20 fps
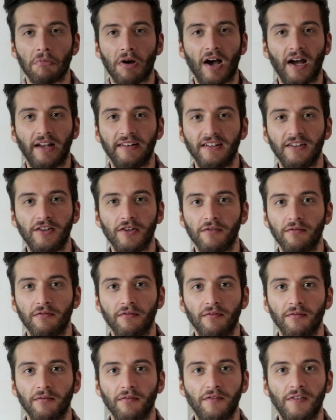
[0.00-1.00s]
I didn't
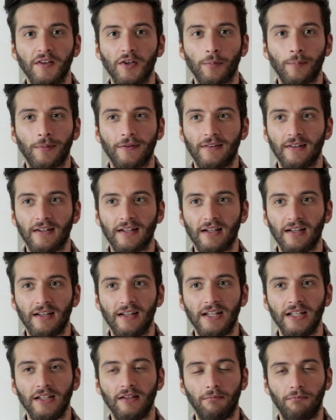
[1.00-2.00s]
feel
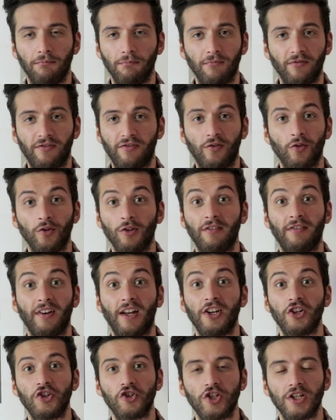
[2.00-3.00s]
particularly full of
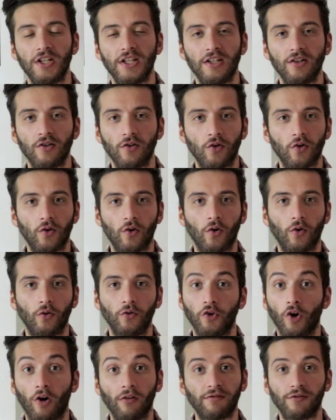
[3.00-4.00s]
energy or
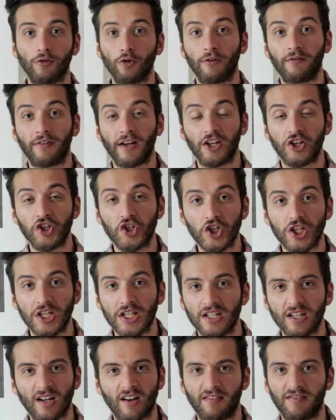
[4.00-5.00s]
not full of
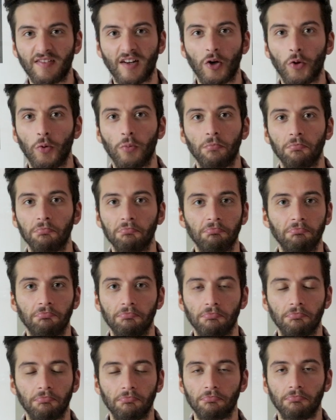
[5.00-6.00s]
energy. I felt
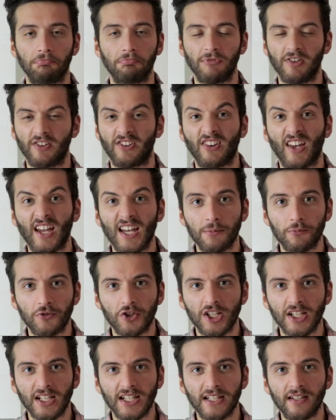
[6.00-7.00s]
the same
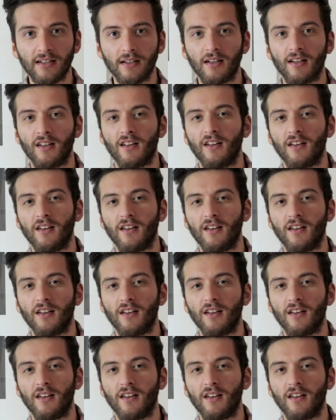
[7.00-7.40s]
really.